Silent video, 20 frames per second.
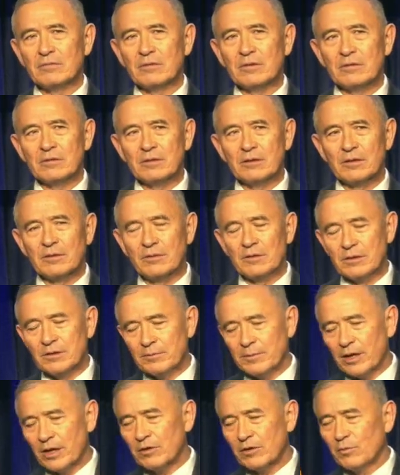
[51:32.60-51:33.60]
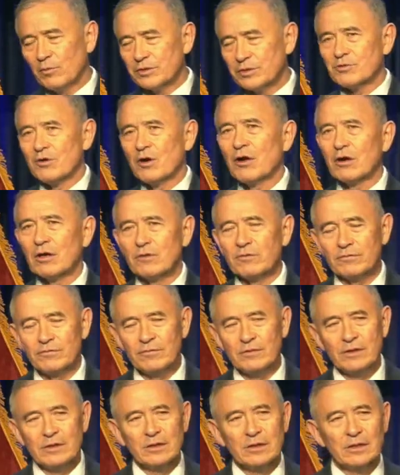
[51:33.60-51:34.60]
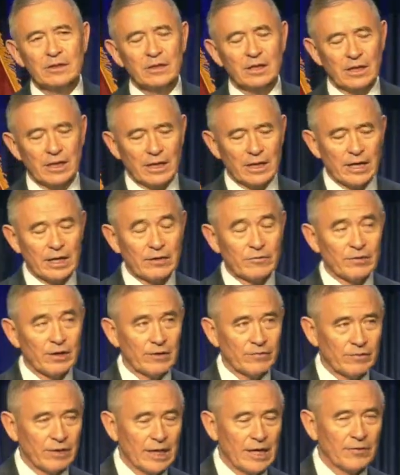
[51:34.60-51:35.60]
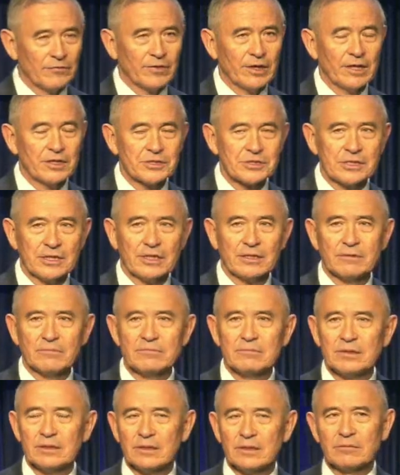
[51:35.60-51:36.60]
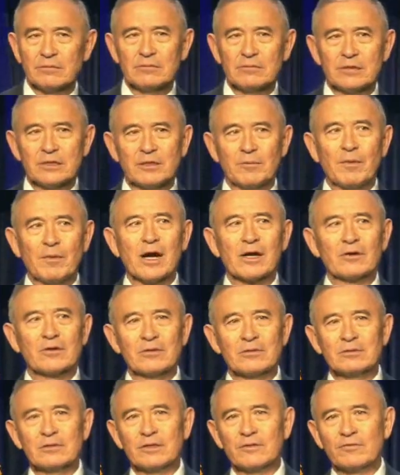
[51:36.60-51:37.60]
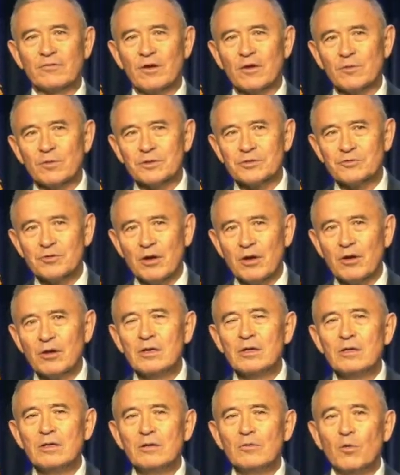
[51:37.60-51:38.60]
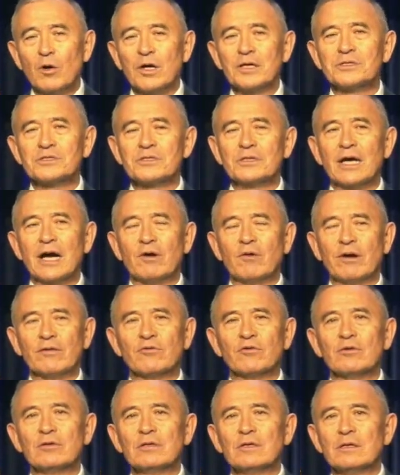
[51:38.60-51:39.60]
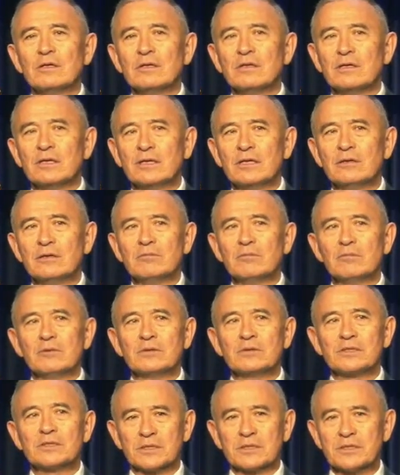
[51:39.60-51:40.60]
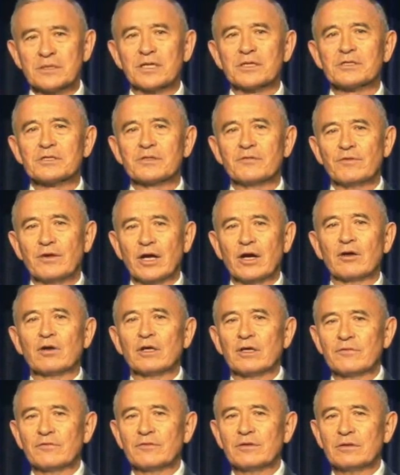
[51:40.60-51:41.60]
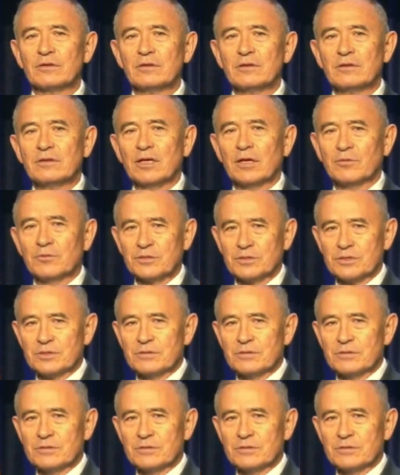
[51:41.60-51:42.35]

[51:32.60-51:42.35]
the, the, American withdrawal of, out of Afghanistan, the debacle of our withdrawal, was, however, the success of the airlift that was,